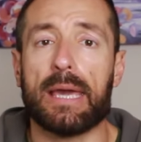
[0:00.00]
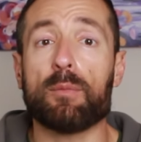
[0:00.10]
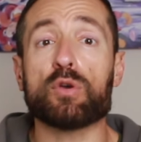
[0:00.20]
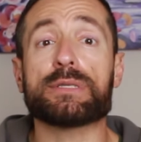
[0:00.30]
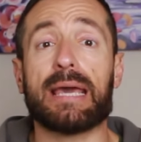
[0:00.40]
In
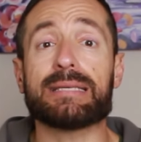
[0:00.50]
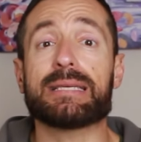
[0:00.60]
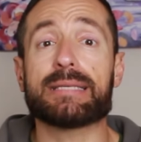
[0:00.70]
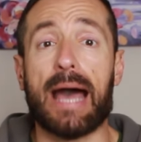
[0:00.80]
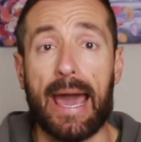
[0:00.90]
most
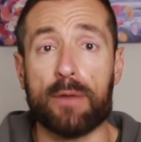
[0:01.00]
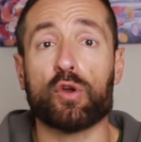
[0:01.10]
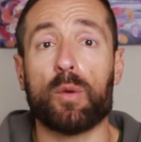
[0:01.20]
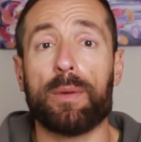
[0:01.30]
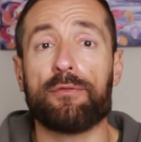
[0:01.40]
cases, I
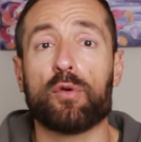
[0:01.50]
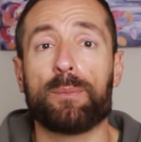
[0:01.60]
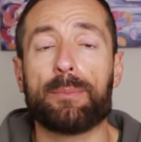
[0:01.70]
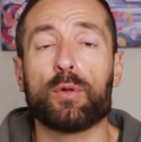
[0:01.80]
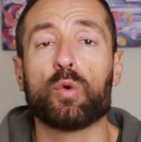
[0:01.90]
recommend for
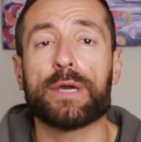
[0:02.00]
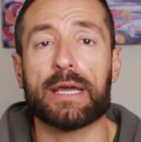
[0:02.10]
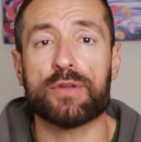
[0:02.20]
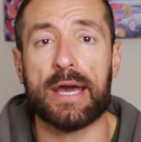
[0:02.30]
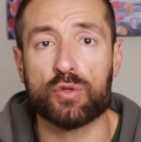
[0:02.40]
people who
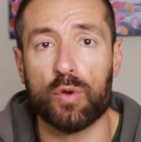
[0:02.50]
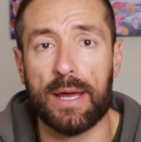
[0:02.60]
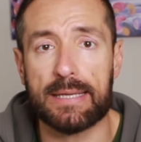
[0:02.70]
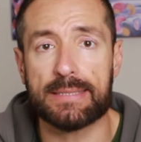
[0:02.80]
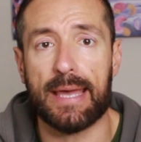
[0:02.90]
get
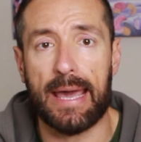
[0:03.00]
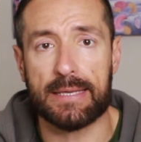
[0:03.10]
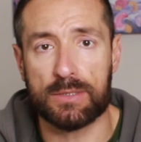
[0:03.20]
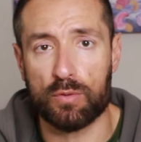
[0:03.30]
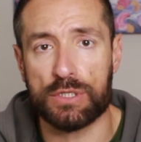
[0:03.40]
naturalized,
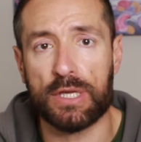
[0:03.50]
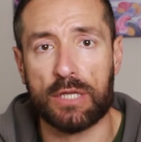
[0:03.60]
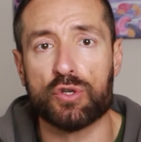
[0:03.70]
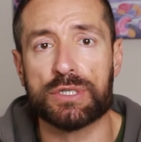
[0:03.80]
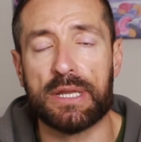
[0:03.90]
as soon as you
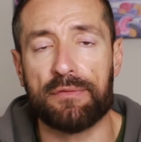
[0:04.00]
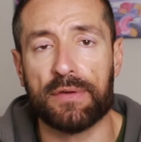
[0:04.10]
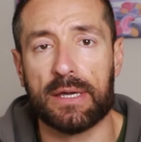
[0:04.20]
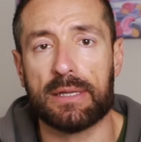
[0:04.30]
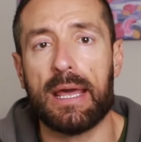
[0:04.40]
get your
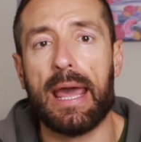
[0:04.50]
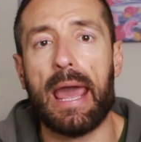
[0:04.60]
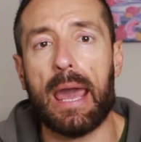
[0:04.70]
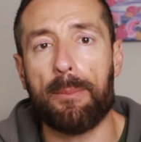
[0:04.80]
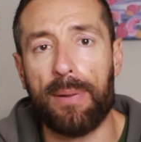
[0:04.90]
certificate,
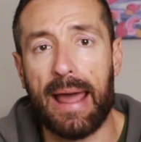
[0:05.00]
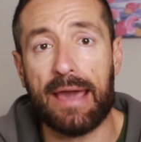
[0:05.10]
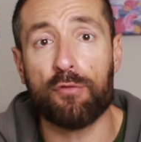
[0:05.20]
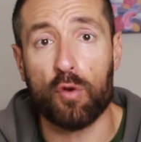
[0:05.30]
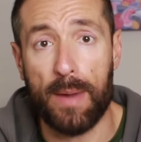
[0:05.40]

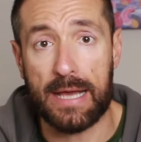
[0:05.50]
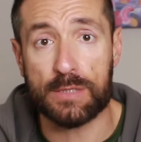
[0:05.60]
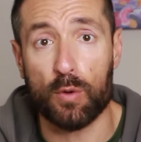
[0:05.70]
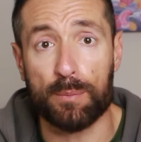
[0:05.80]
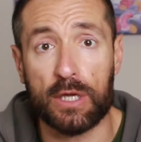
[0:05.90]
apply for a
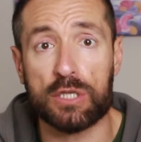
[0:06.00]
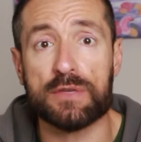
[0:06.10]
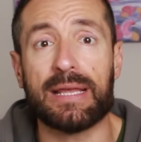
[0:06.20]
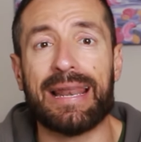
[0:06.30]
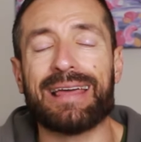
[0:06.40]
passport. Because
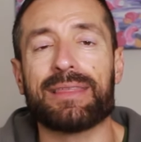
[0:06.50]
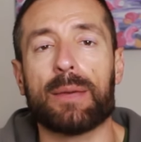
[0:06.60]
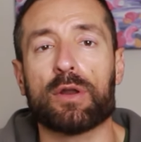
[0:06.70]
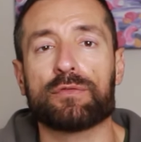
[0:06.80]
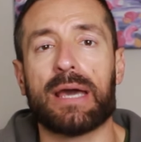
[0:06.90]
of the lengthy
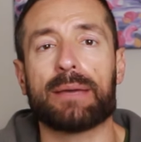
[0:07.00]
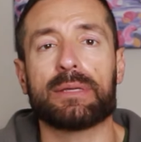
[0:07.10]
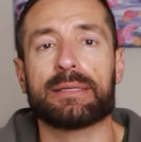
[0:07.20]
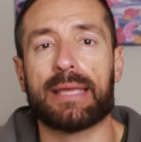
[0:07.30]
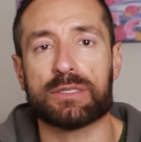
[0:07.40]
amount of time
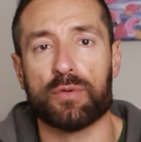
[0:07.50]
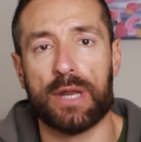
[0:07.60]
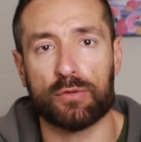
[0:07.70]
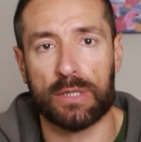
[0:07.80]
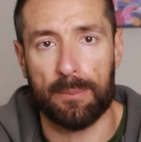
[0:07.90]
that it takes right
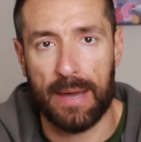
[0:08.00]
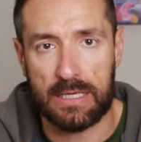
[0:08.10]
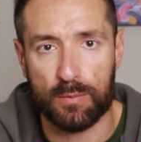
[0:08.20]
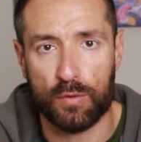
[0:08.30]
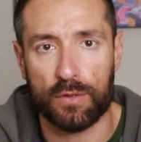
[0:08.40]
now to get a
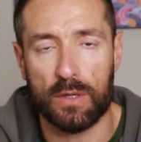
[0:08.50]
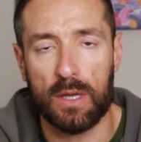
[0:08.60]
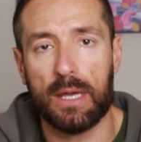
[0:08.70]
passport,